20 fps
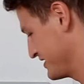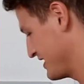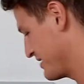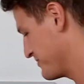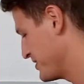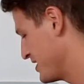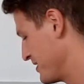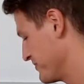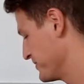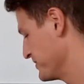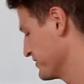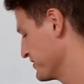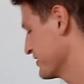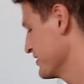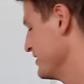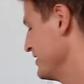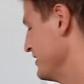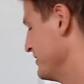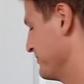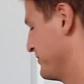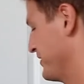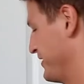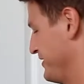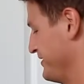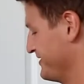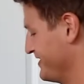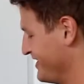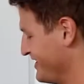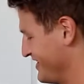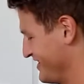that popular,
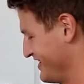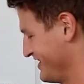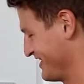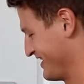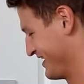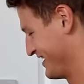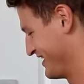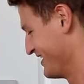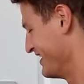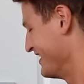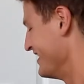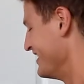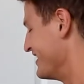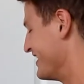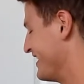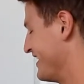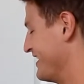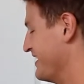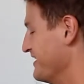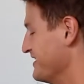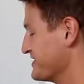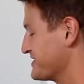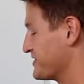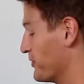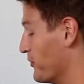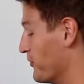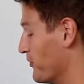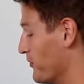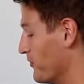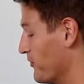but
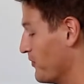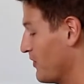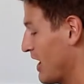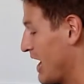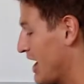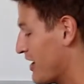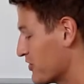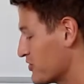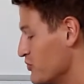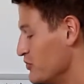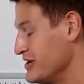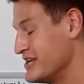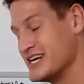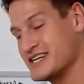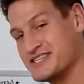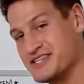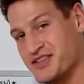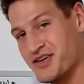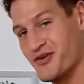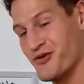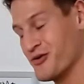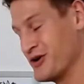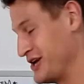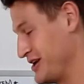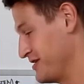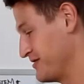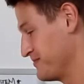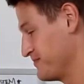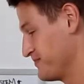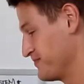so how can we get to the
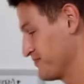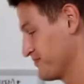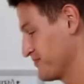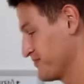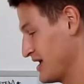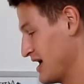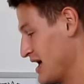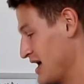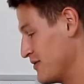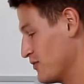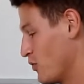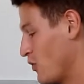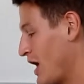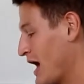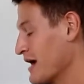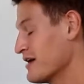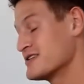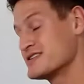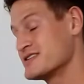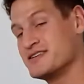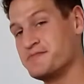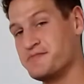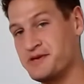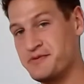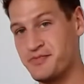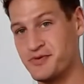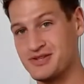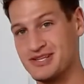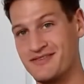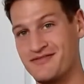green? And why are some
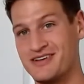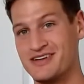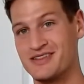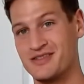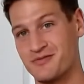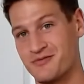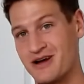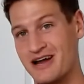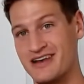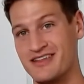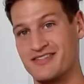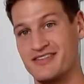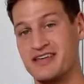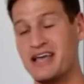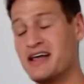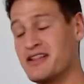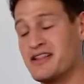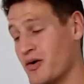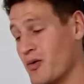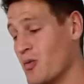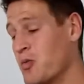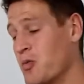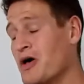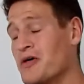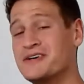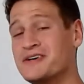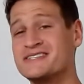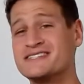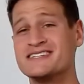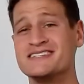people living in the red and the yellow?
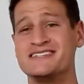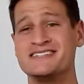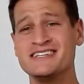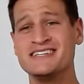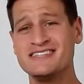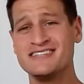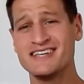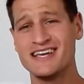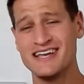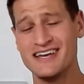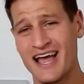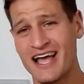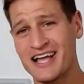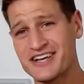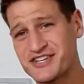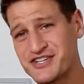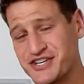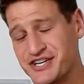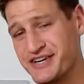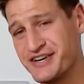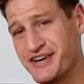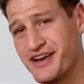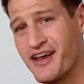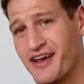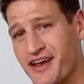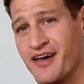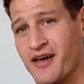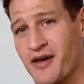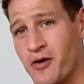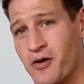Well, it's a disconnection
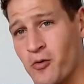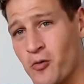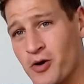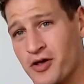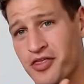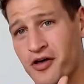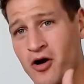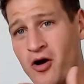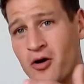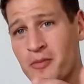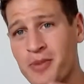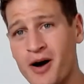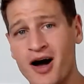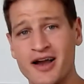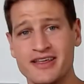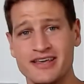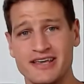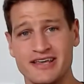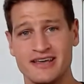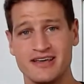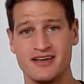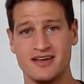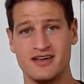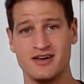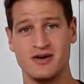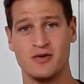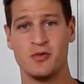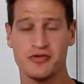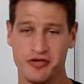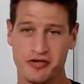with our body,
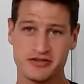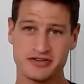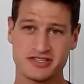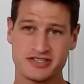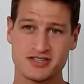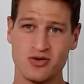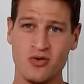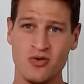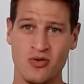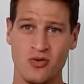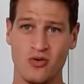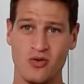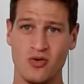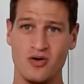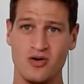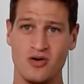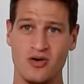with our soul.